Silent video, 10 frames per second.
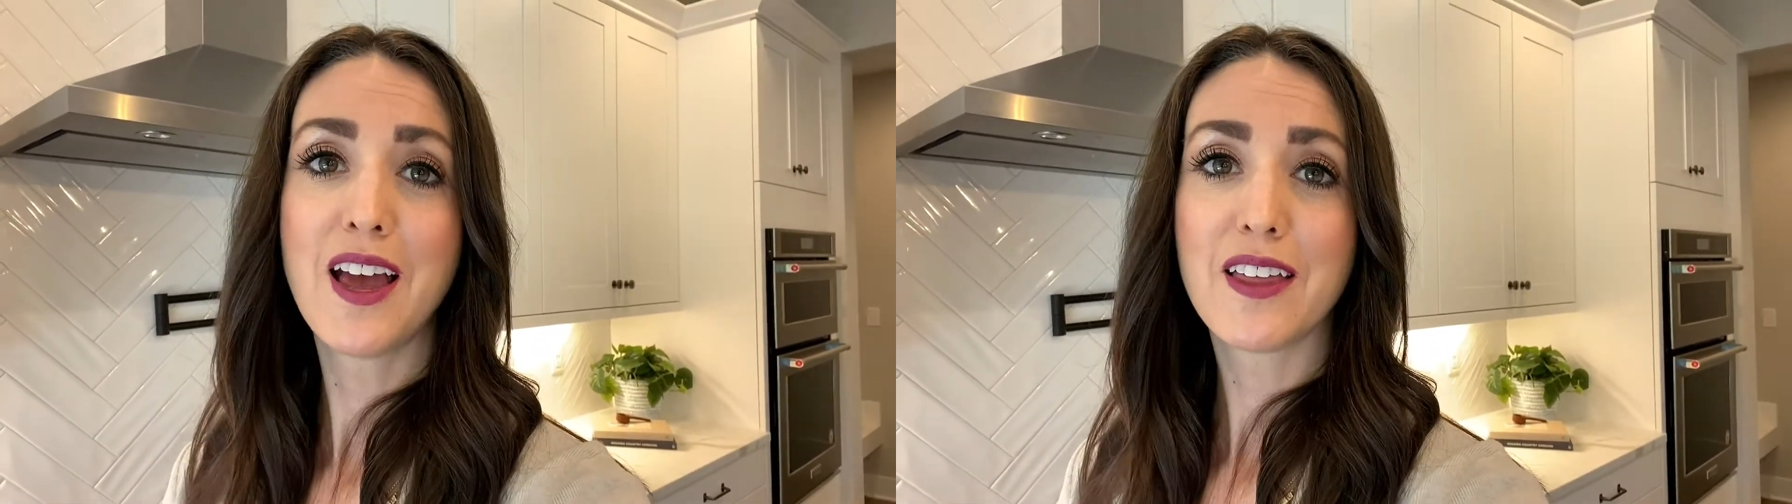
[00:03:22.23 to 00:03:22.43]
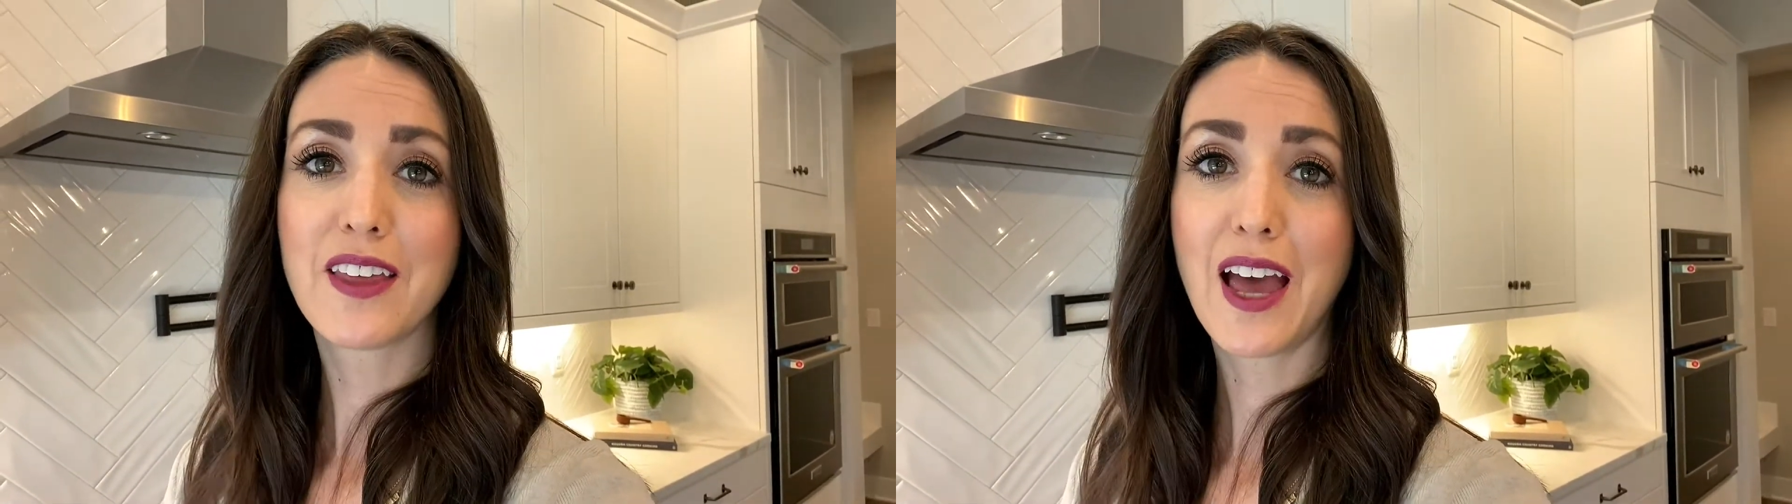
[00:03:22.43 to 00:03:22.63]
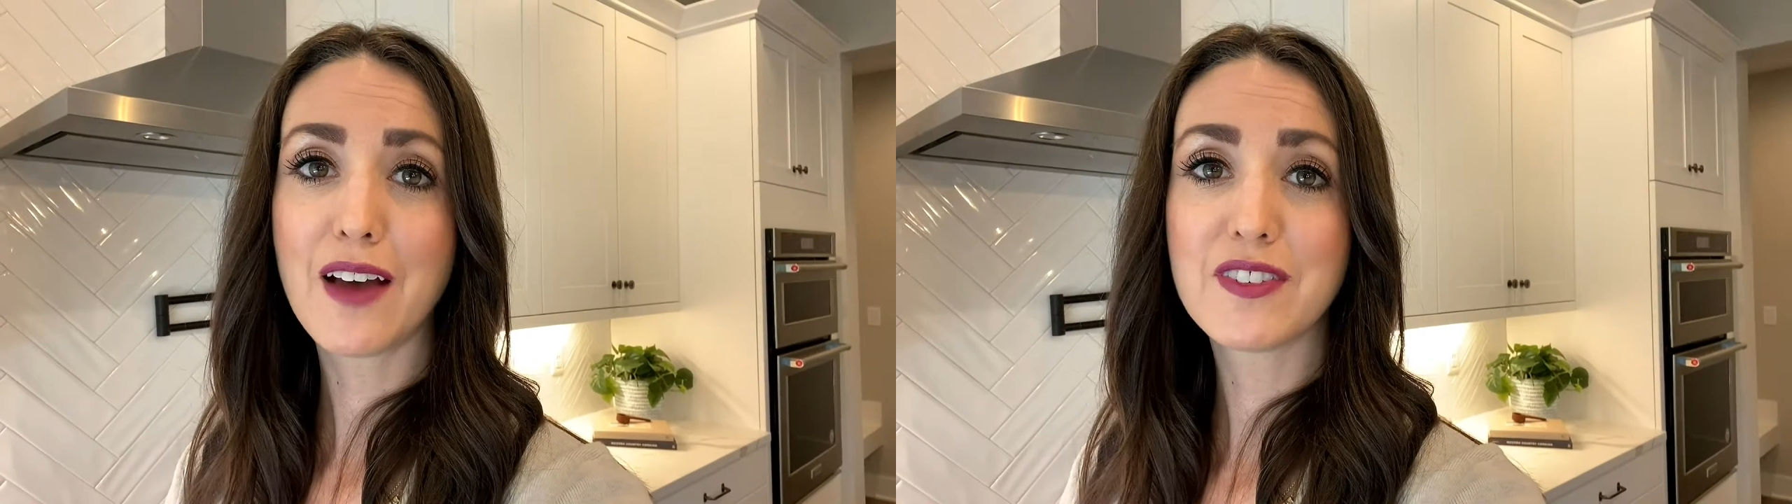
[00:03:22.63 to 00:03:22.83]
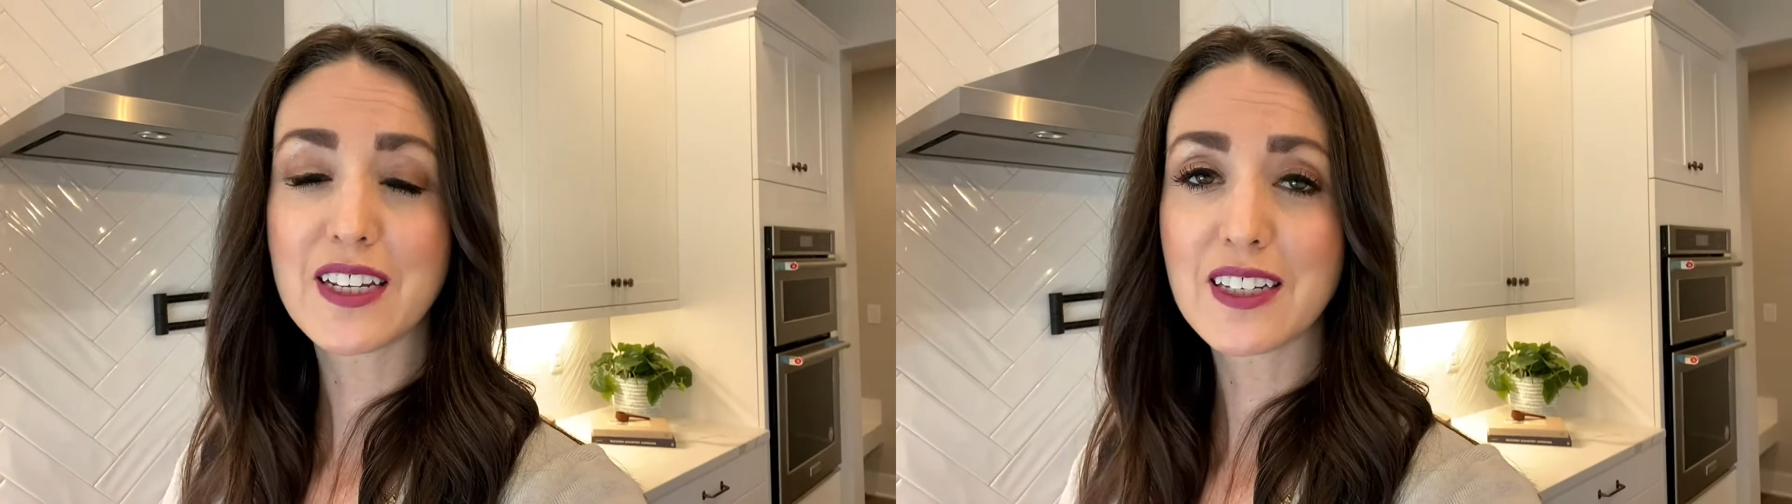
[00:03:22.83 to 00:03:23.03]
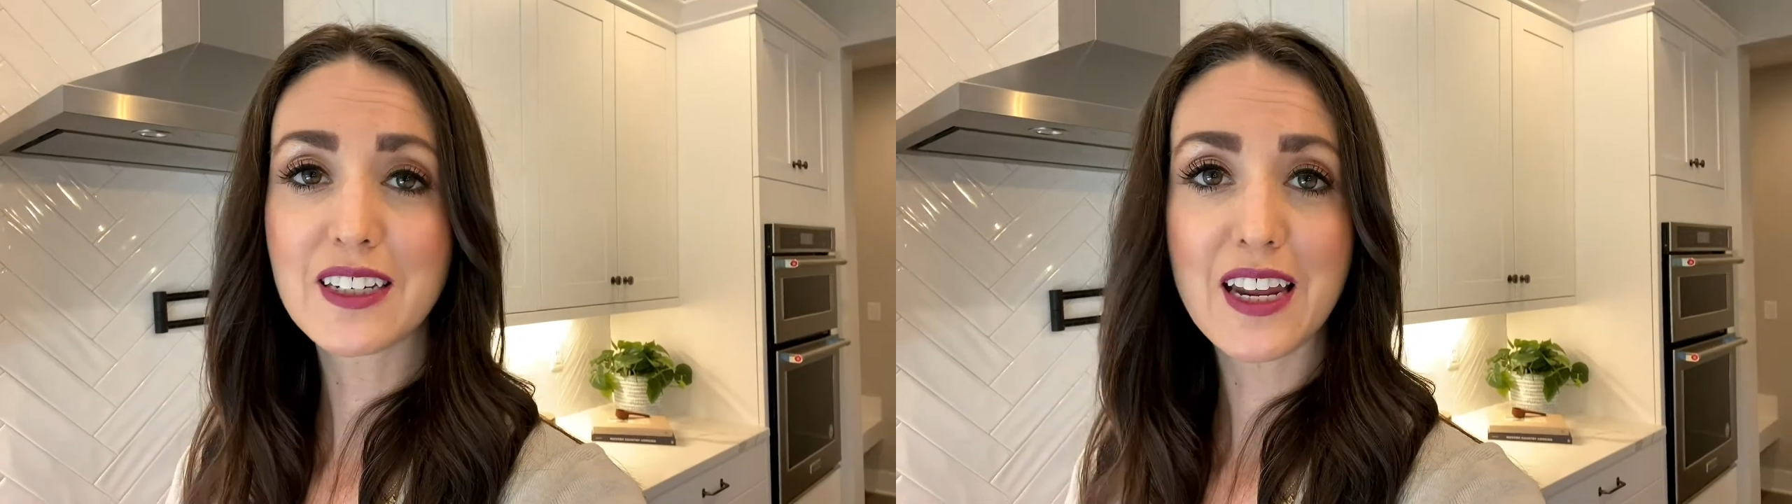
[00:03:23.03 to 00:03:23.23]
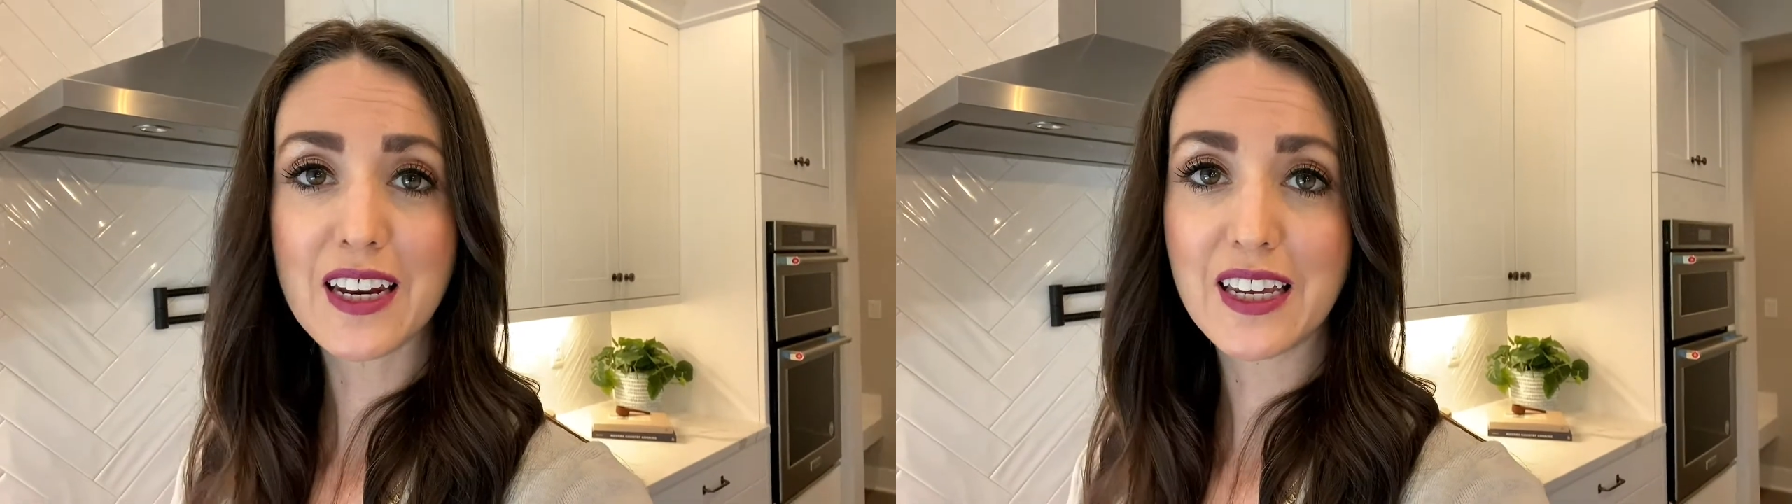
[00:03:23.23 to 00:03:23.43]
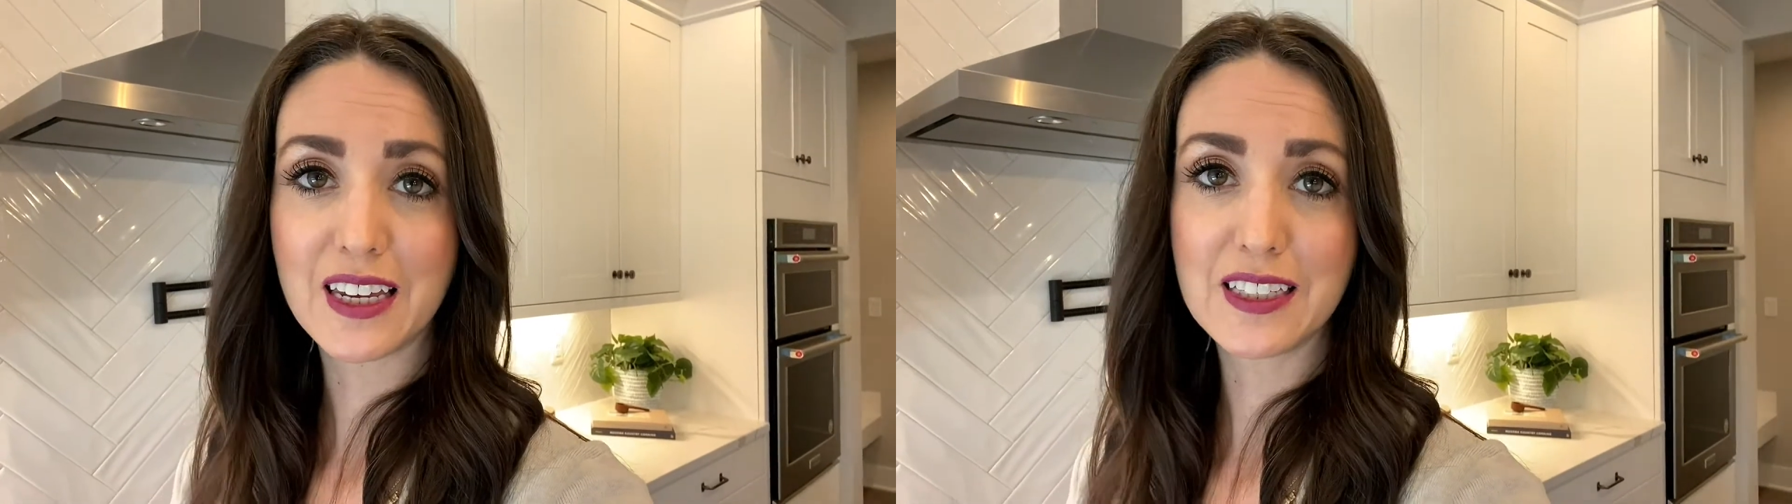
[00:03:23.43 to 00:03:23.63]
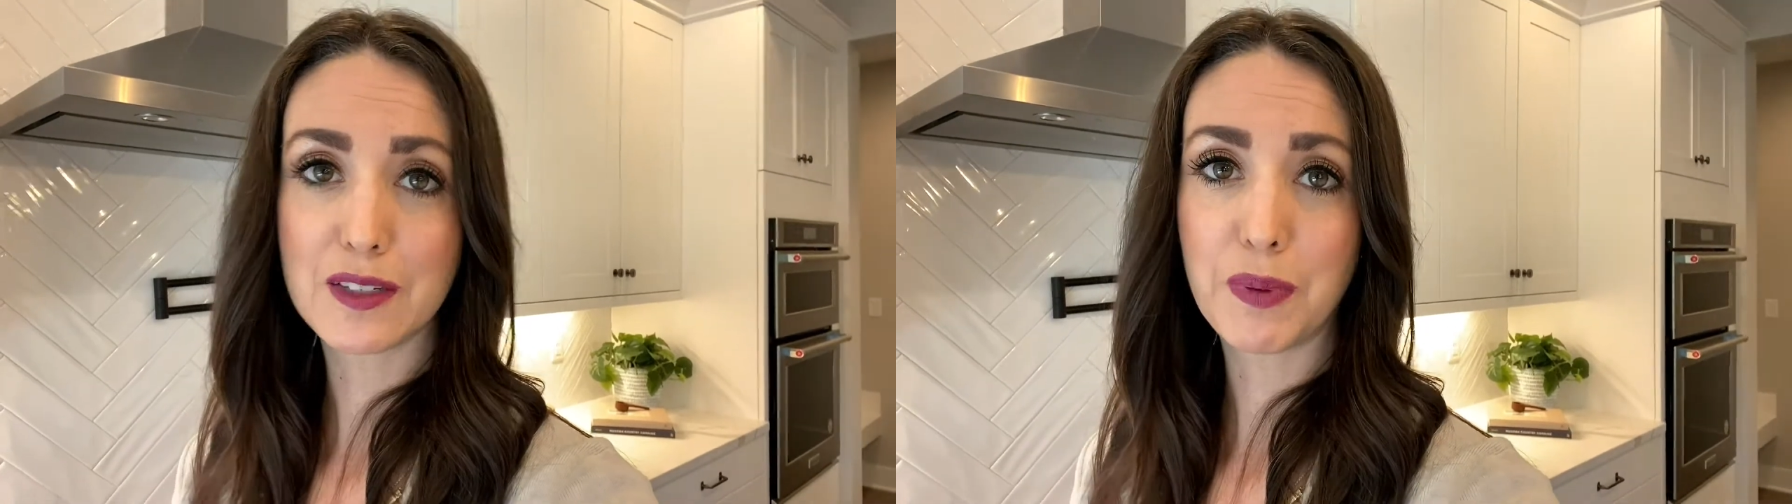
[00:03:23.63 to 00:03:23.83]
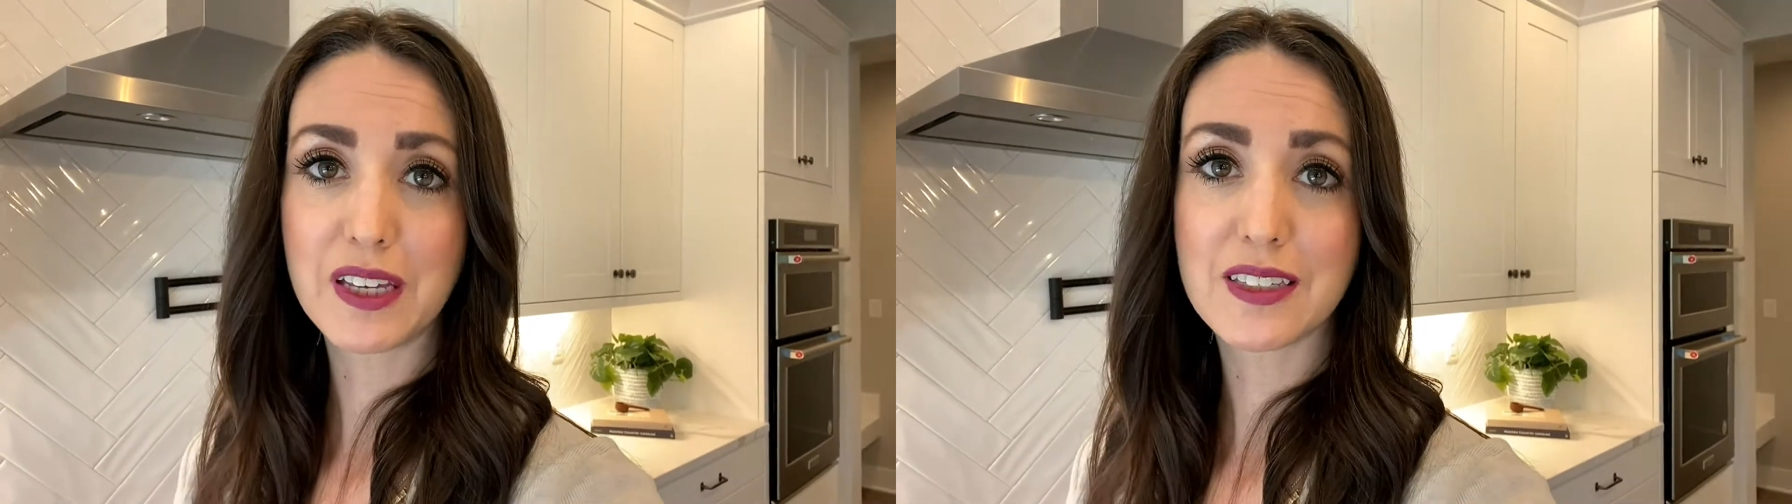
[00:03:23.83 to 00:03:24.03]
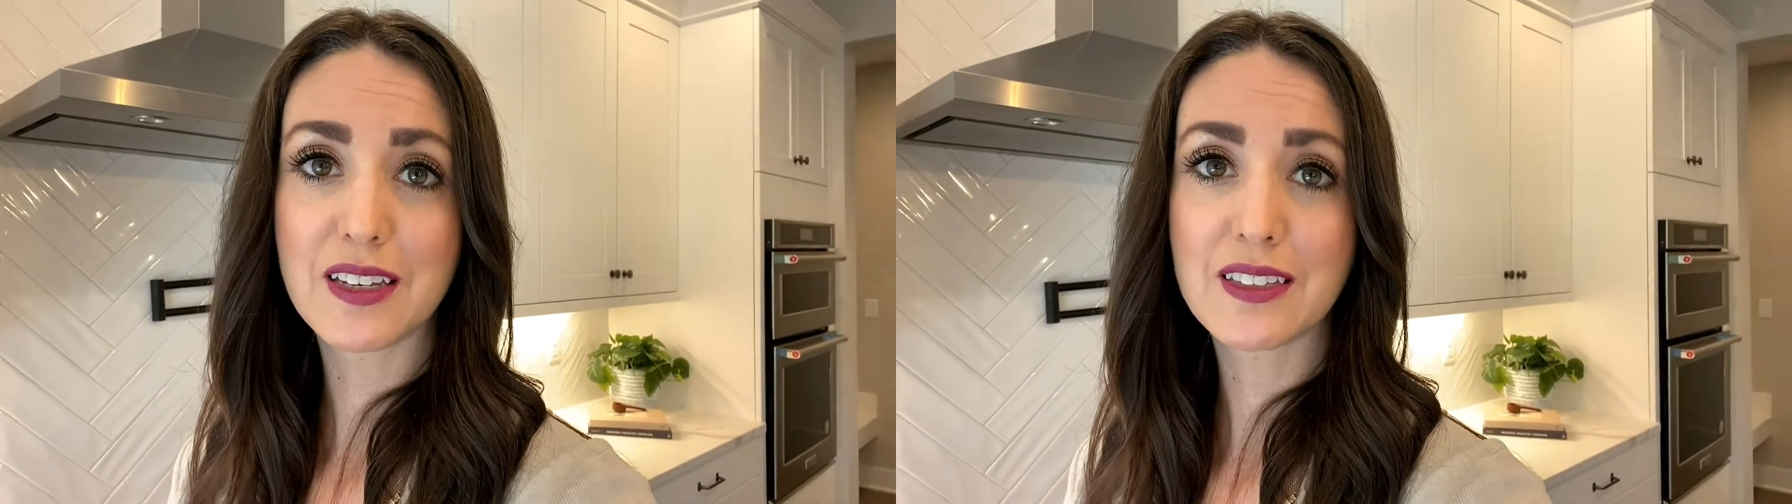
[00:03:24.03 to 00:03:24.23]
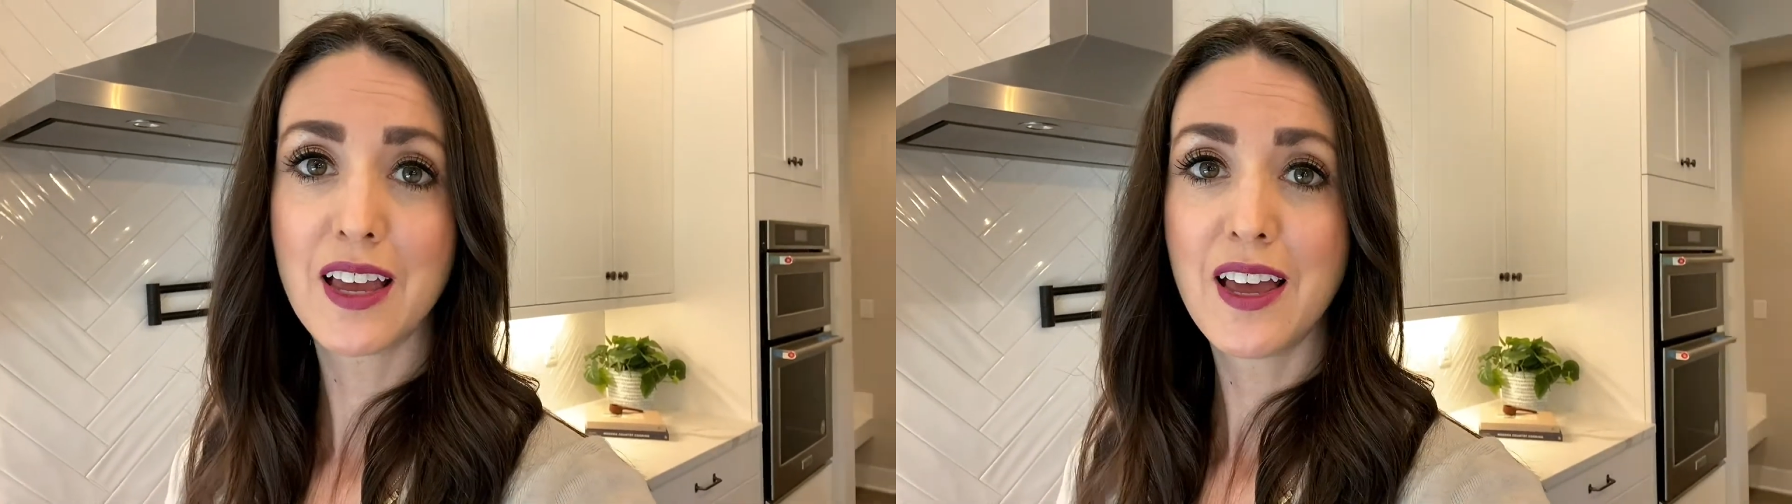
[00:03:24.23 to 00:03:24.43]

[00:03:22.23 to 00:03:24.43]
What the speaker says: They have designated kid spaces.